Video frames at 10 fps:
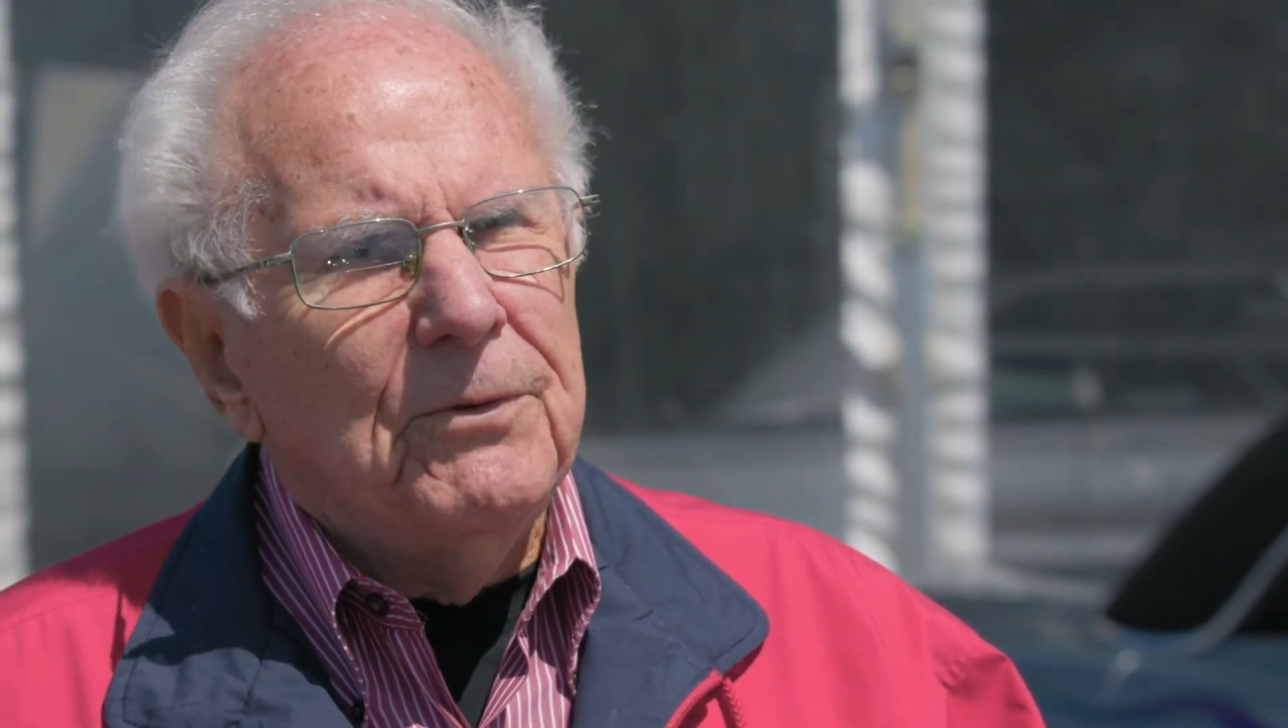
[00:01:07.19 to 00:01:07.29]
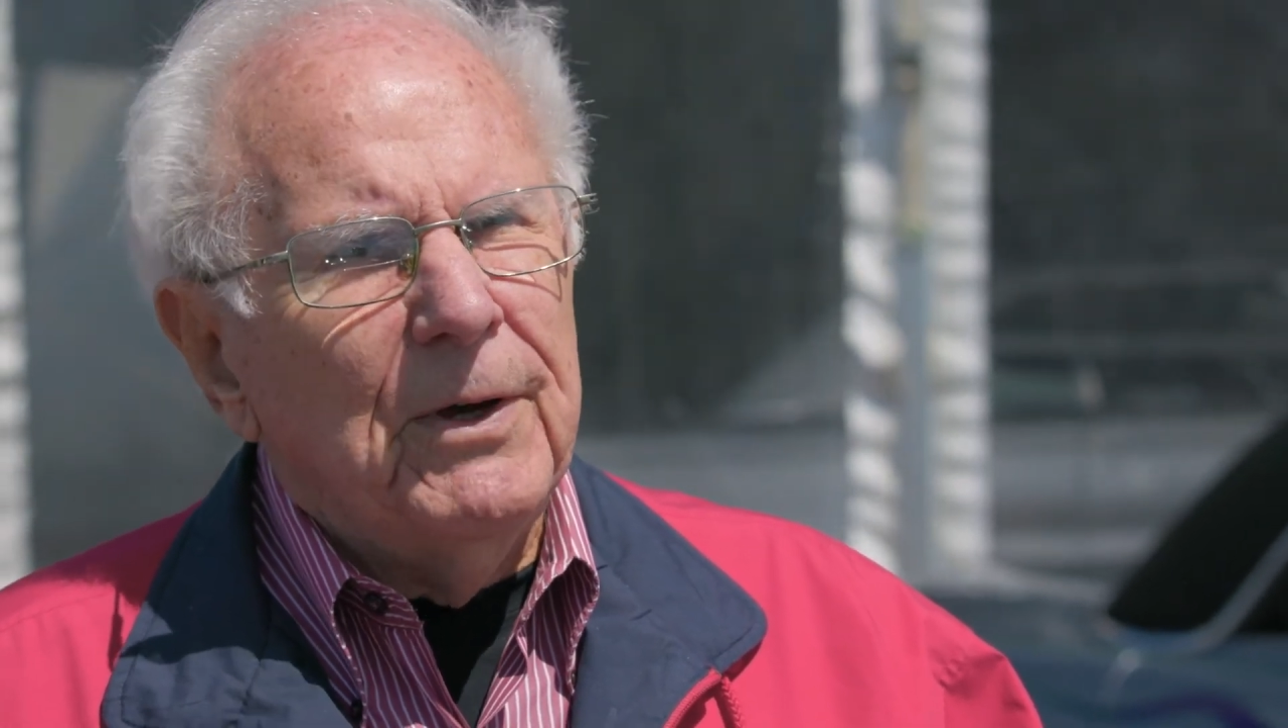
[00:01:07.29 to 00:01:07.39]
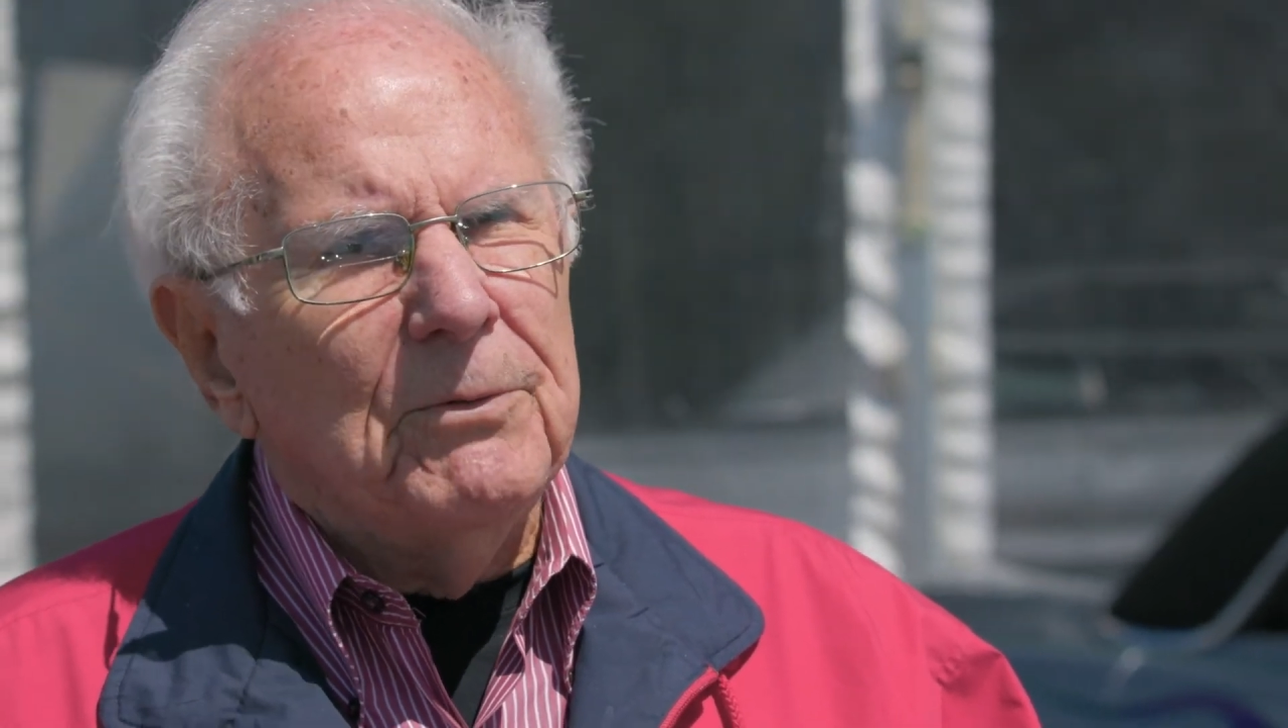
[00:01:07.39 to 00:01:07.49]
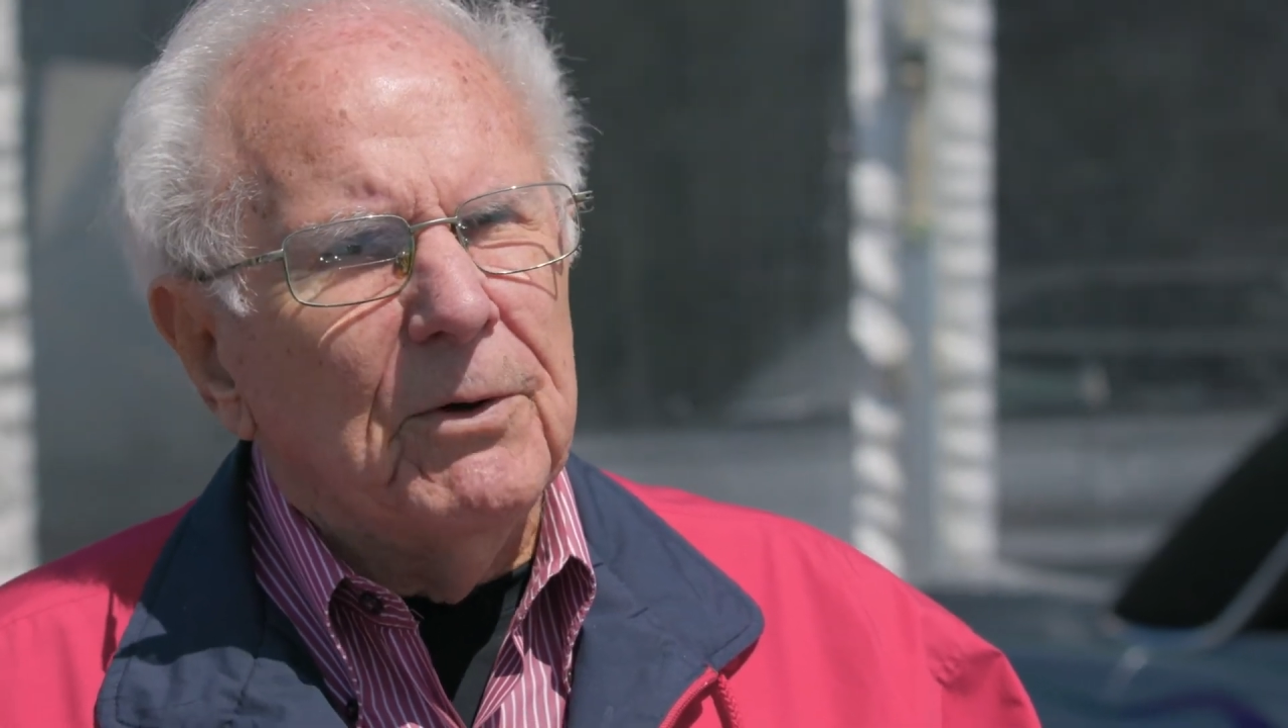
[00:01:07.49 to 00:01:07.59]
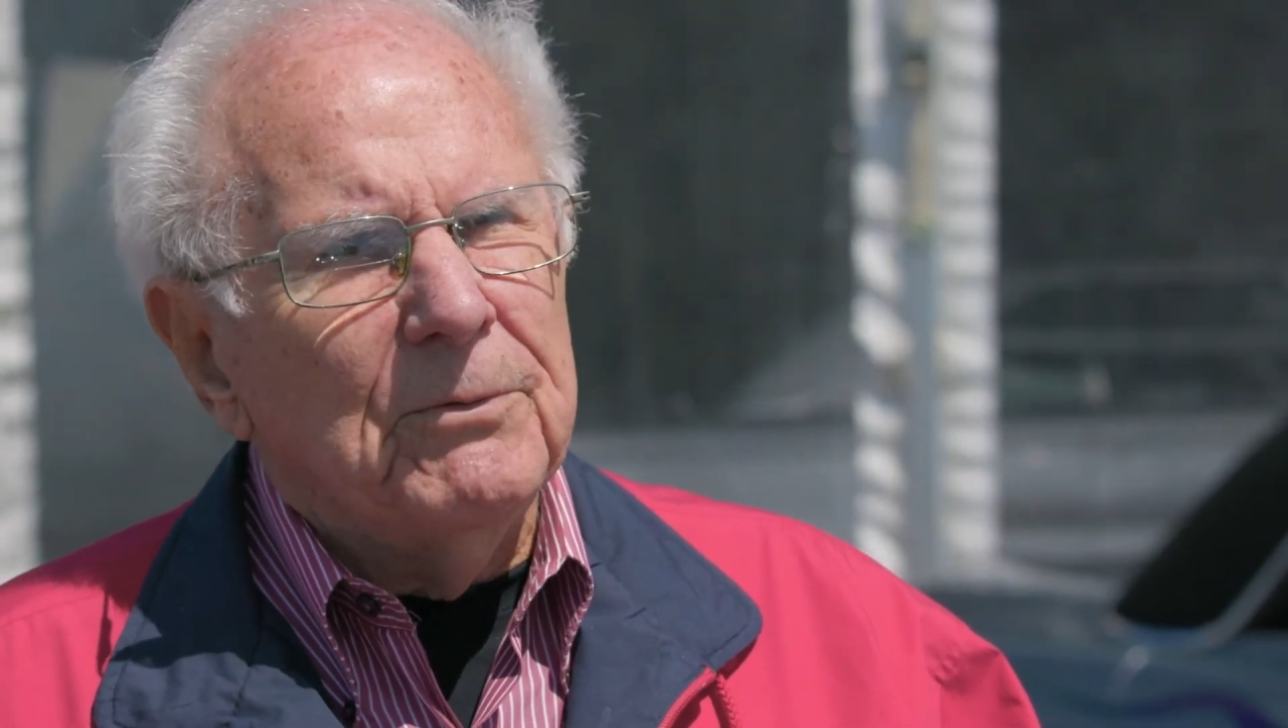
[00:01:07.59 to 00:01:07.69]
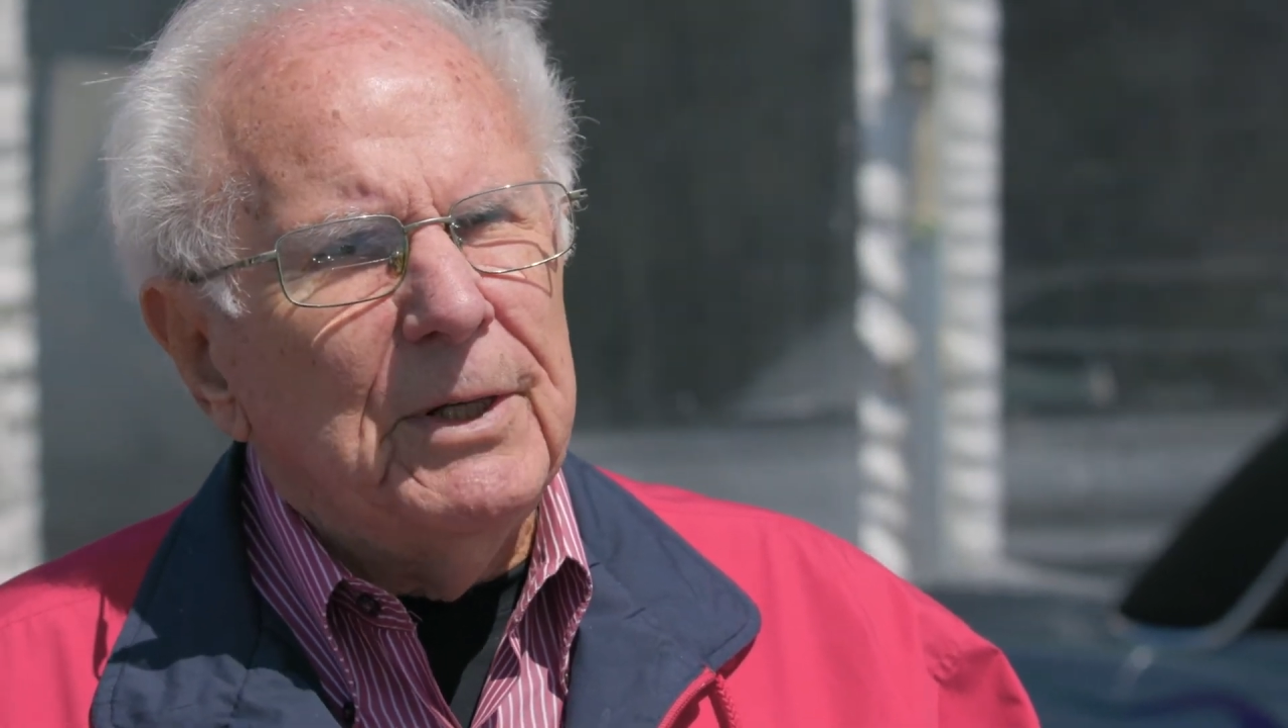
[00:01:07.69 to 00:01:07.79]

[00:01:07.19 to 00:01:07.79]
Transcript: favor of